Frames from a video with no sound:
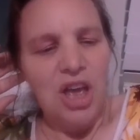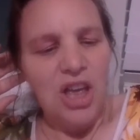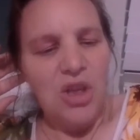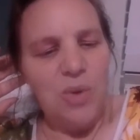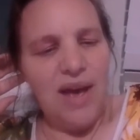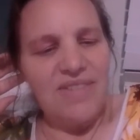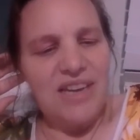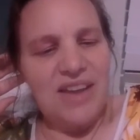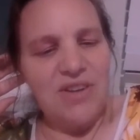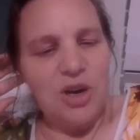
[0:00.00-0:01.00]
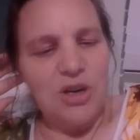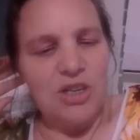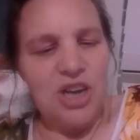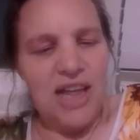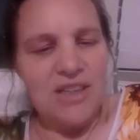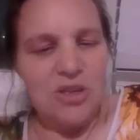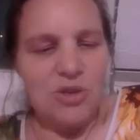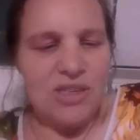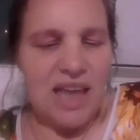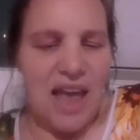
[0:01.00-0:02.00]
You haven't given her a chance to
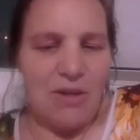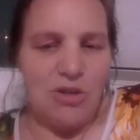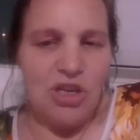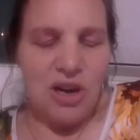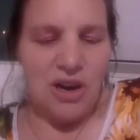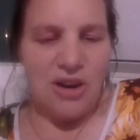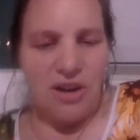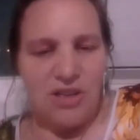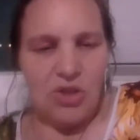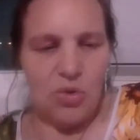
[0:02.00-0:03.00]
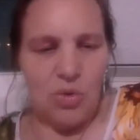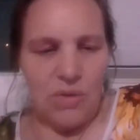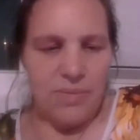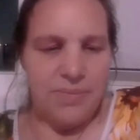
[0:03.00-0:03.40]
say how she got on at school."